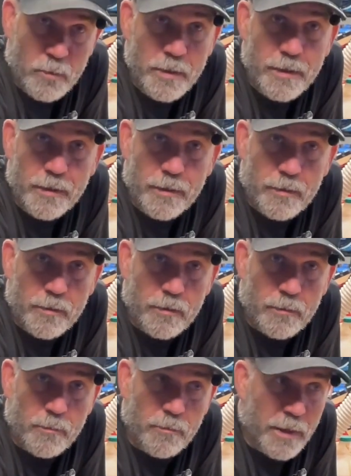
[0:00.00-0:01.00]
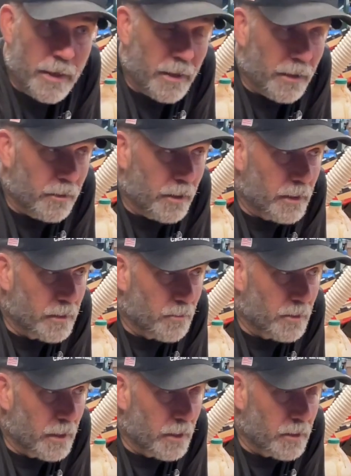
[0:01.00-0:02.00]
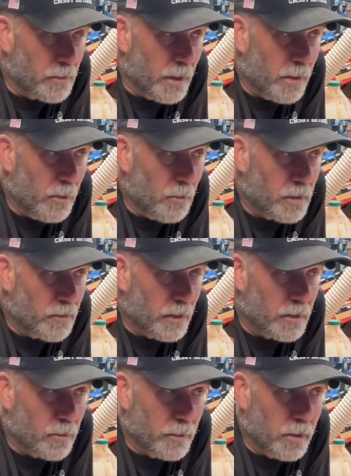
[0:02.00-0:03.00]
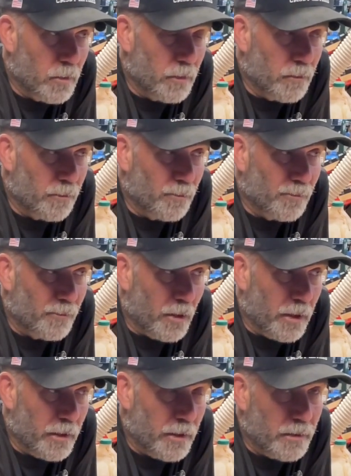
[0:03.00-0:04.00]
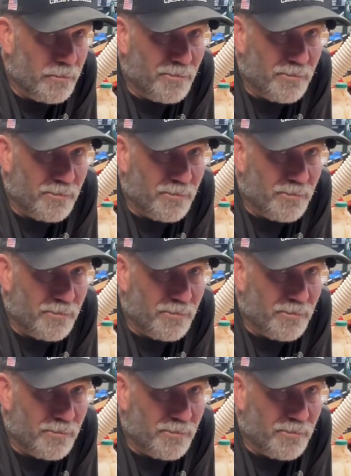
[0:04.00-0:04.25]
the weekend. Man, I could have had some days. Maybe West Vice will be open Friday.